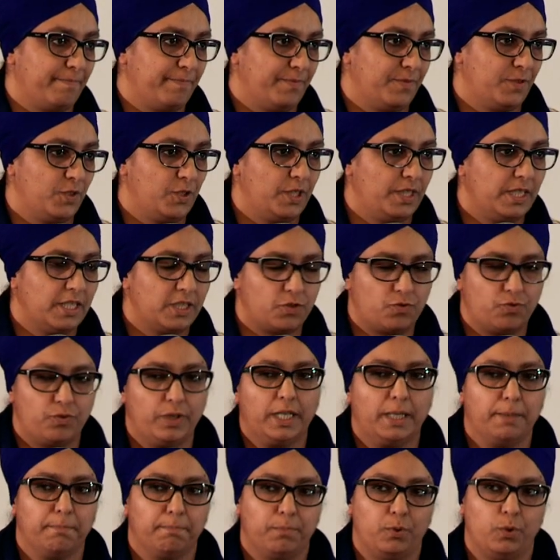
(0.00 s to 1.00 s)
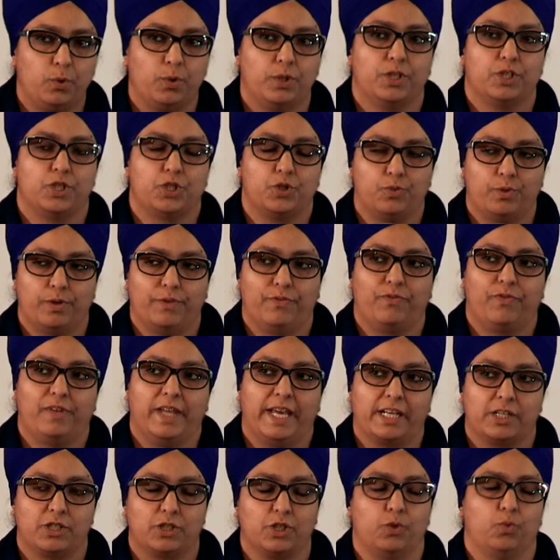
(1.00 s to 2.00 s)
So it's really important to
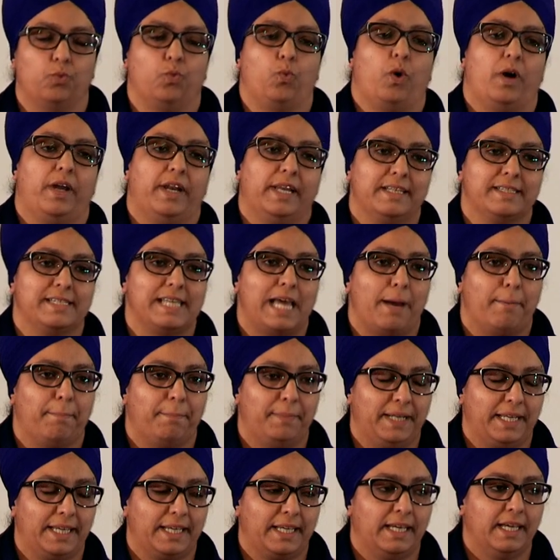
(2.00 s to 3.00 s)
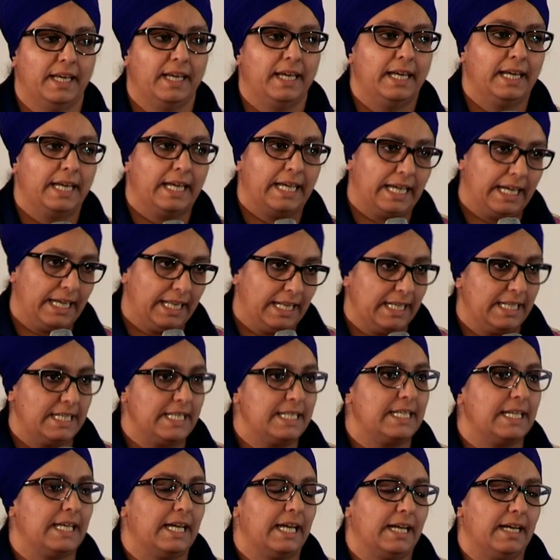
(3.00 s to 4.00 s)
reflect on what is happening in
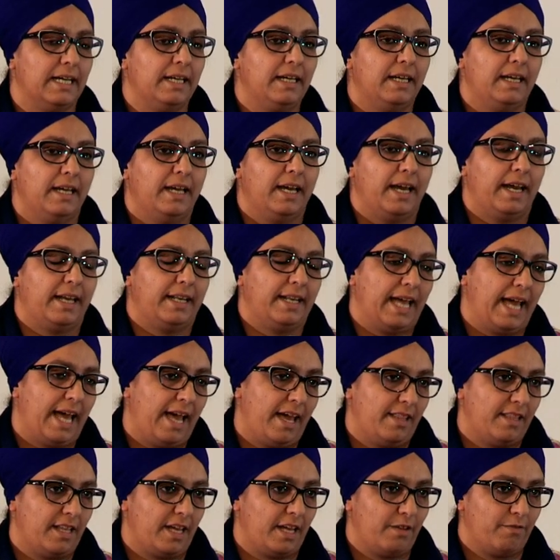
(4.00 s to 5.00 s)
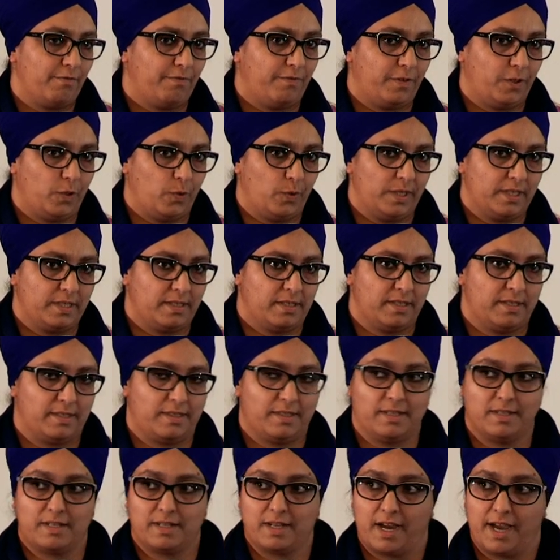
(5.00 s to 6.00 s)
India and how that influences
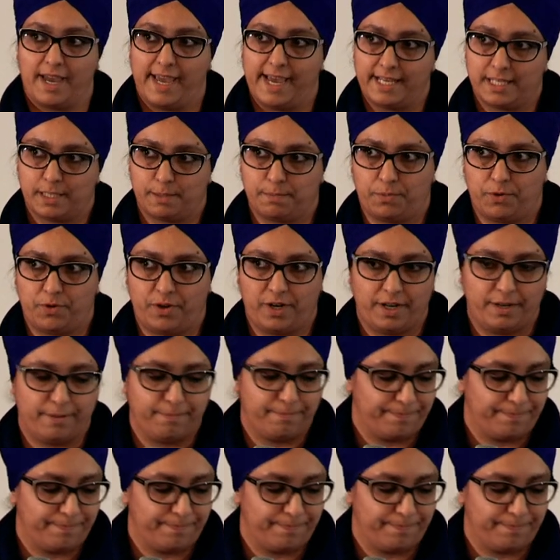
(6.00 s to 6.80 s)
the diaspora.